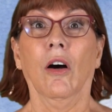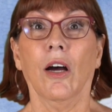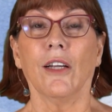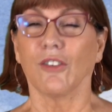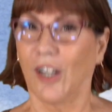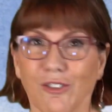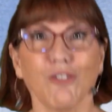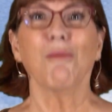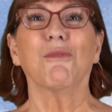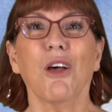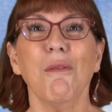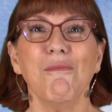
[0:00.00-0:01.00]
And Todd
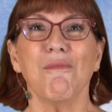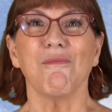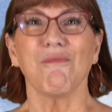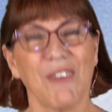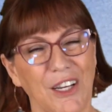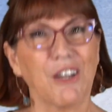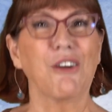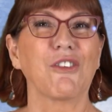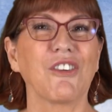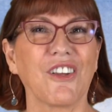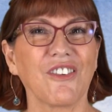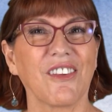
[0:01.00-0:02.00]
jumps up and he goes
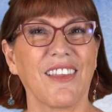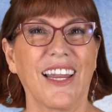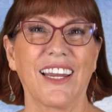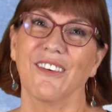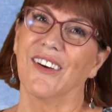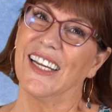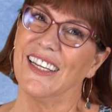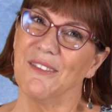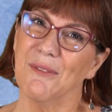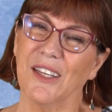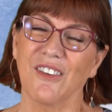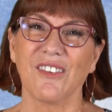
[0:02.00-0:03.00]
and does the thing, right?
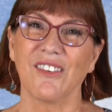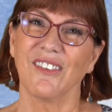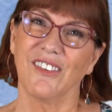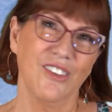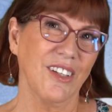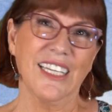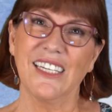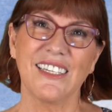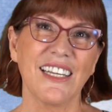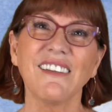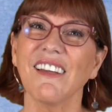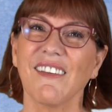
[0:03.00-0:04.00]
Because you can get
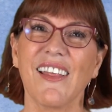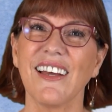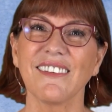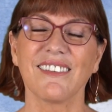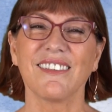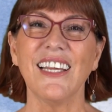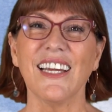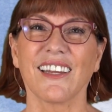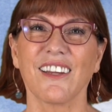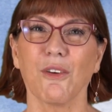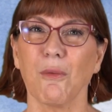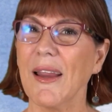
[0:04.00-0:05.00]
addicted to that
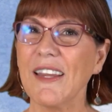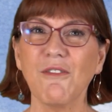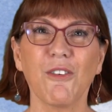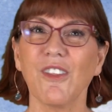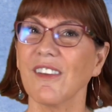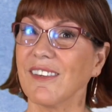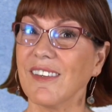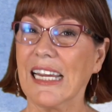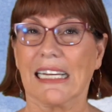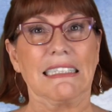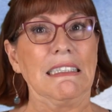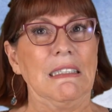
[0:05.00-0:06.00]
stick. You're waiting for the stick.